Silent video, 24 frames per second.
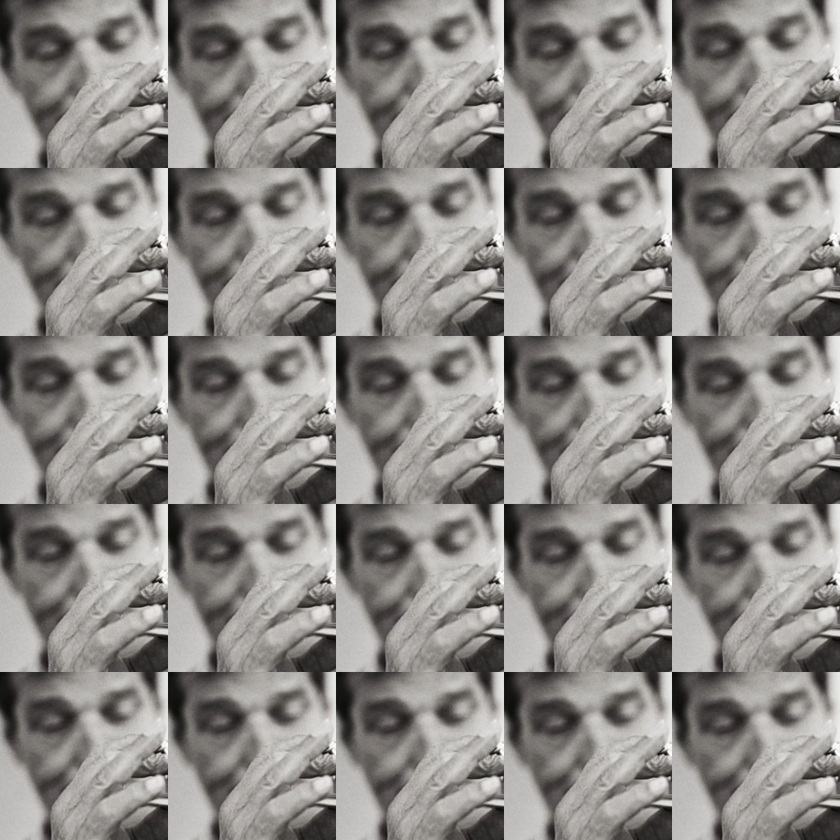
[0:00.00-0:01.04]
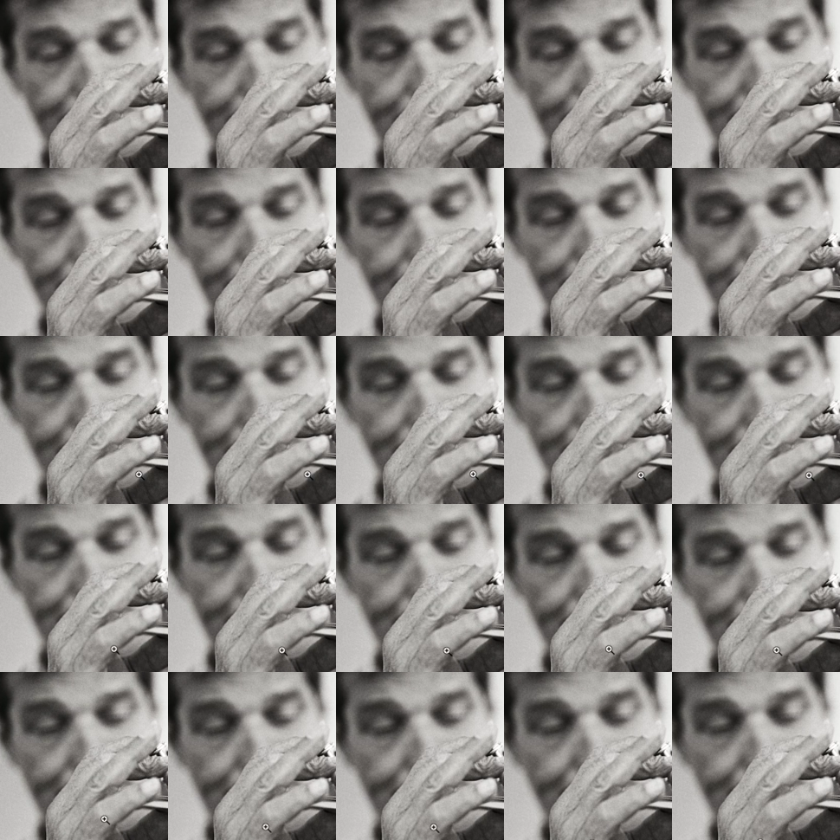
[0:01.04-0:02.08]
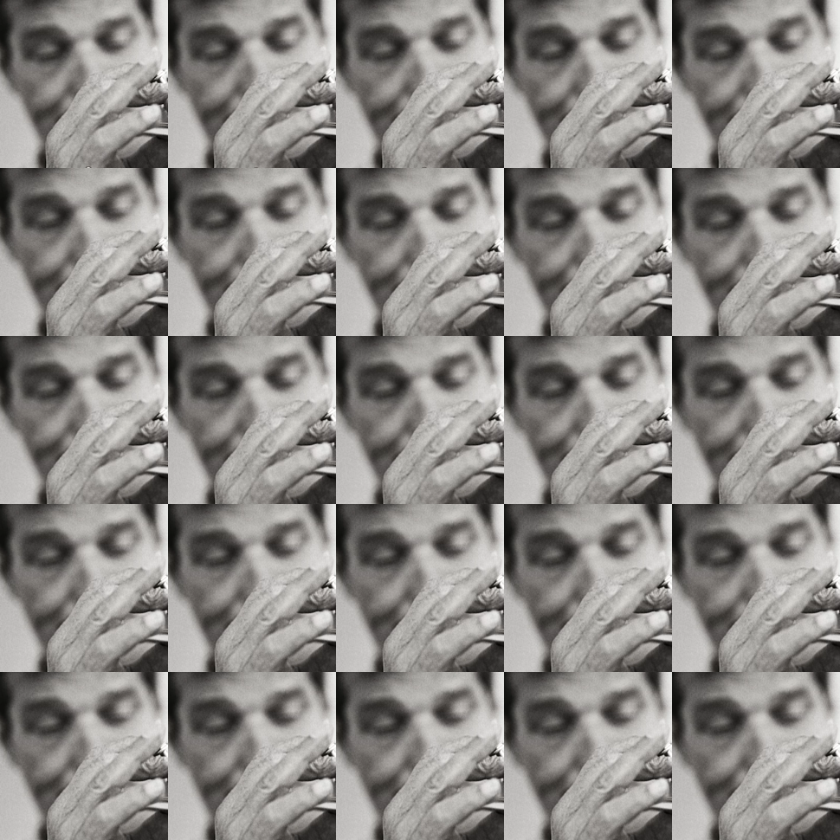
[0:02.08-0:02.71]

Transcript: Okay. Let's give it a